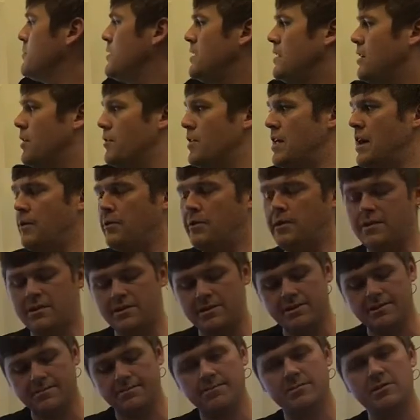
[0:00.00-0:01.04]
and we know that one
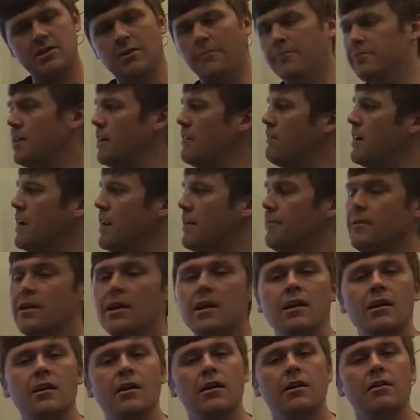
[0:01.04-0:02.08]
is. So get ready.
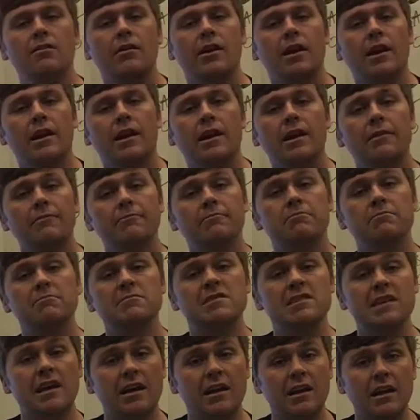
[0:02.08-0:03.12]
Ready,
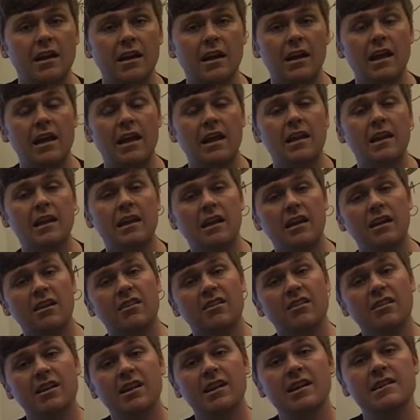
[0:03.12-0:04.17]
set, and
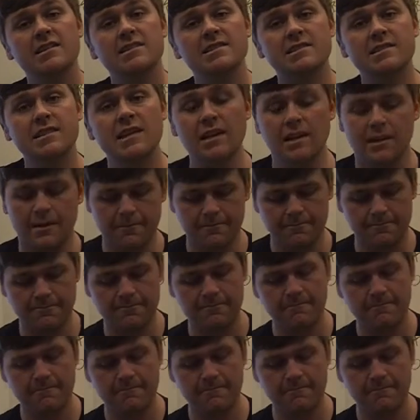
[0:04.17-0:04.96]
here is D.